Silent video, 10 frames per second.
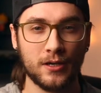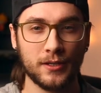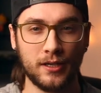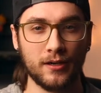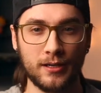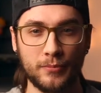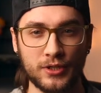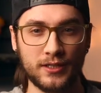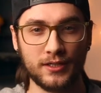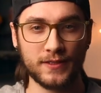here, and
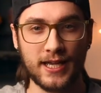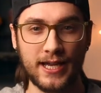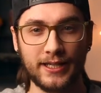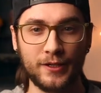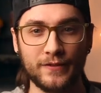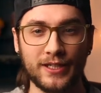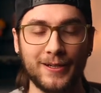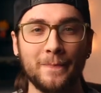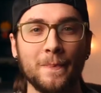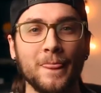pretend that there's a highlight over there.
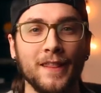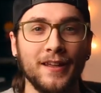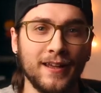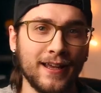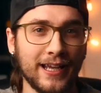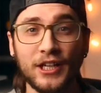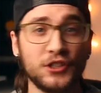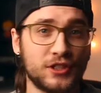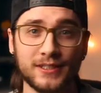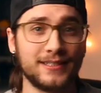
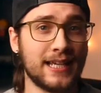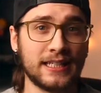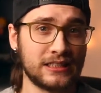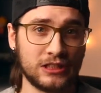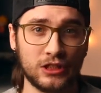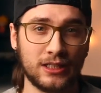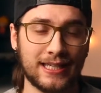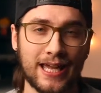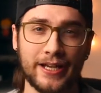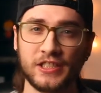It's just nice to look
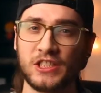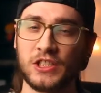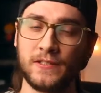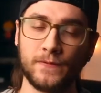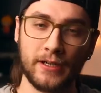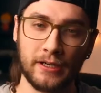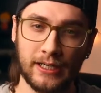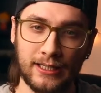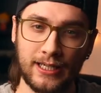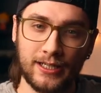at. It's just a
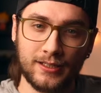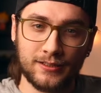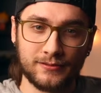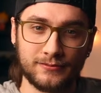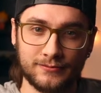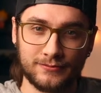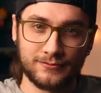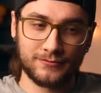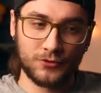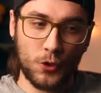very like
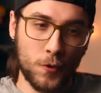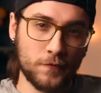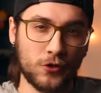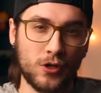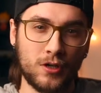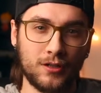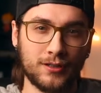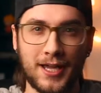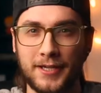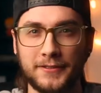overall
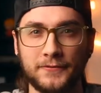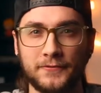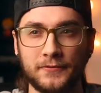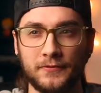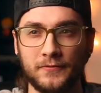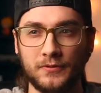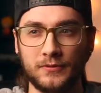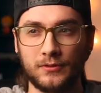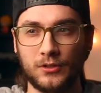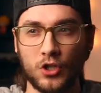kind of
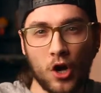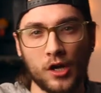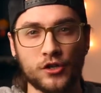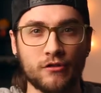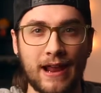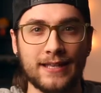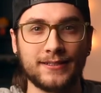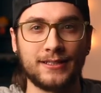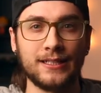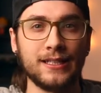
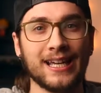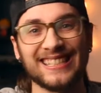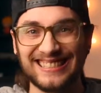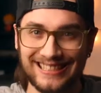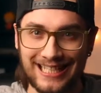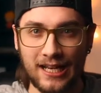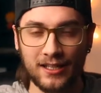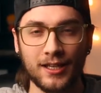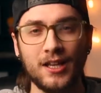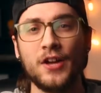contrasty
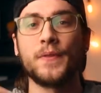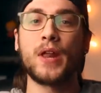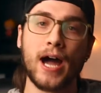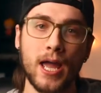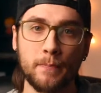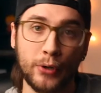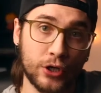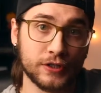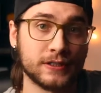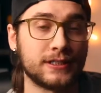aesthetic that I
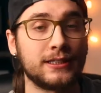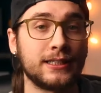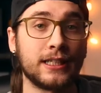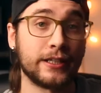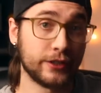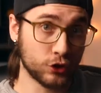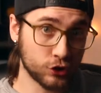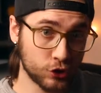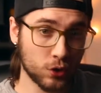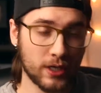personally
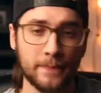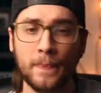enjoy.